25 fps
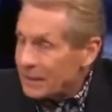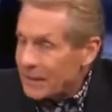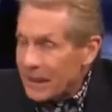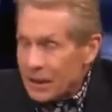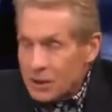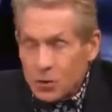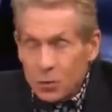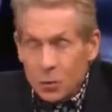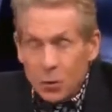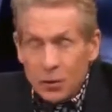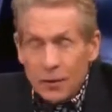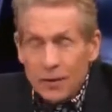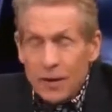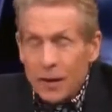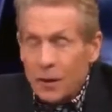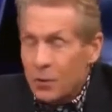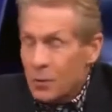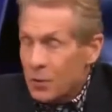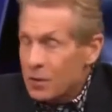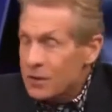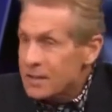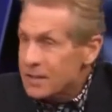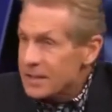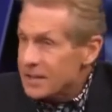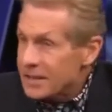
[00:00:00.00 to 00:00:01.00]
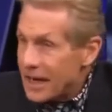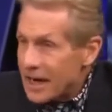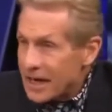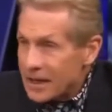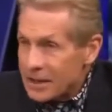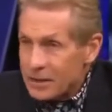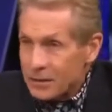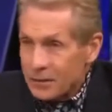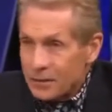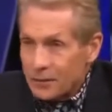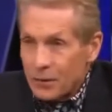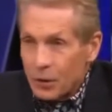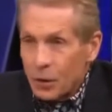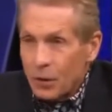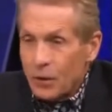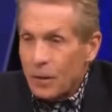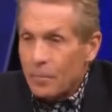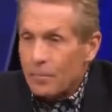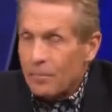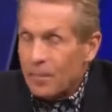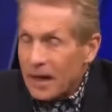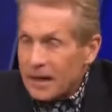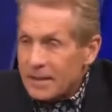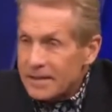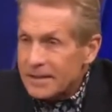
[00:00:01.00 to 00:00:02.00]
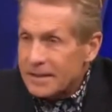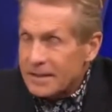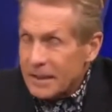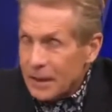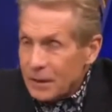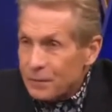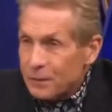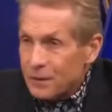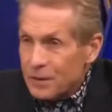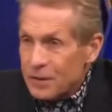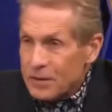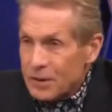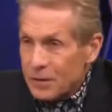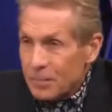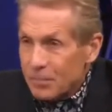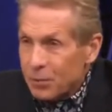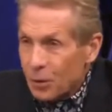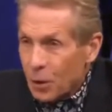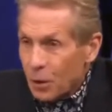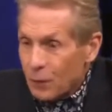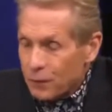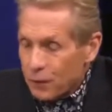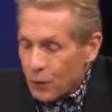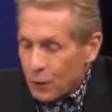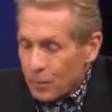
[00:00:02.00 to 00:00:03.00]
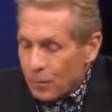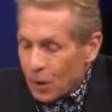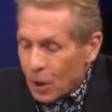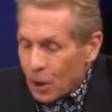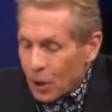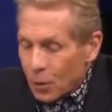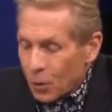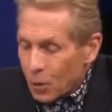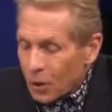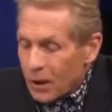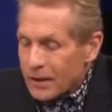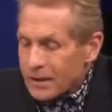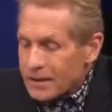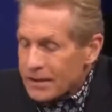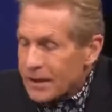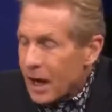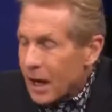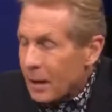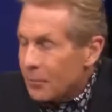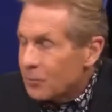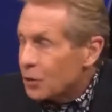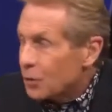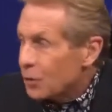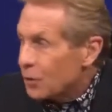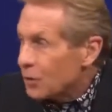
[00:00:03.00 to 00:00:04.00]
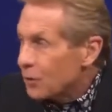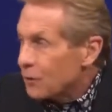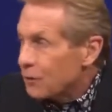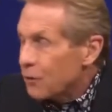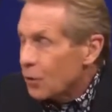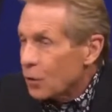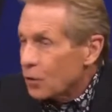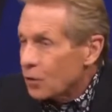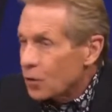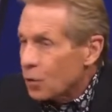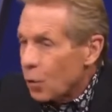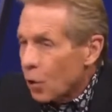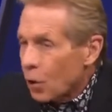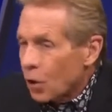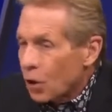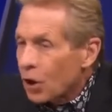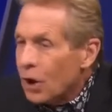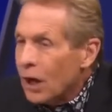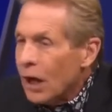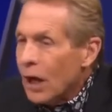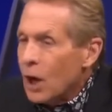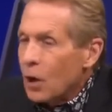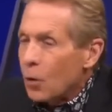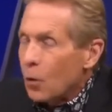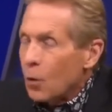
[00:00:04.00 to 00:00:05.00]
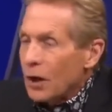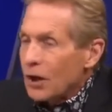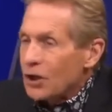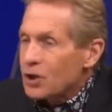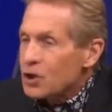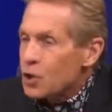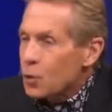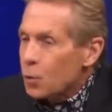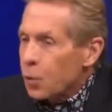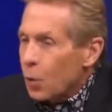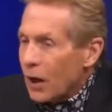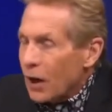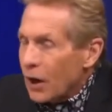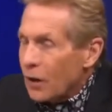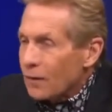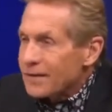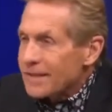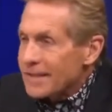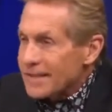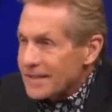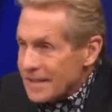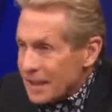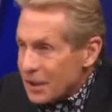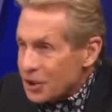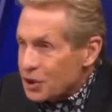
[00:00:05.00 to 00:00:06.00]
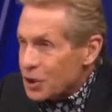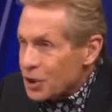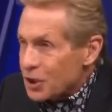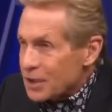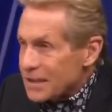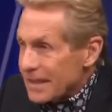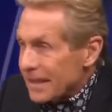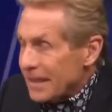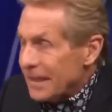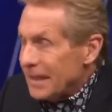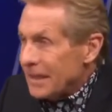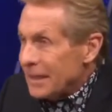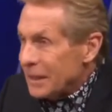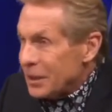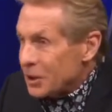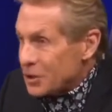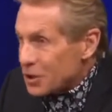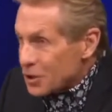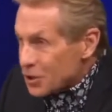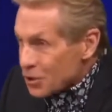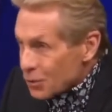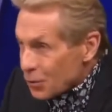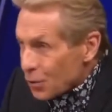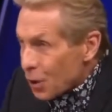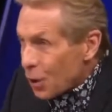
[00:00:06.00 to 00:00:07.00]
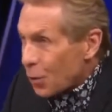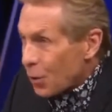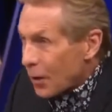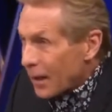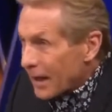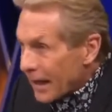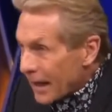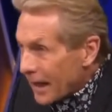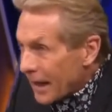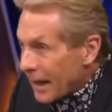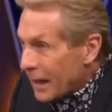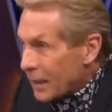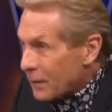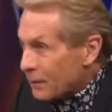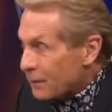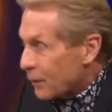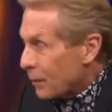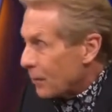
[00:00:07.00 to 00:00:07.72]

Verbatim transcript: That's when they were Sacksonville, mm. the best defense in pro football. Mm. And what did Tom do in the fourth quarter? With 12 stitches in his throwing hand oh.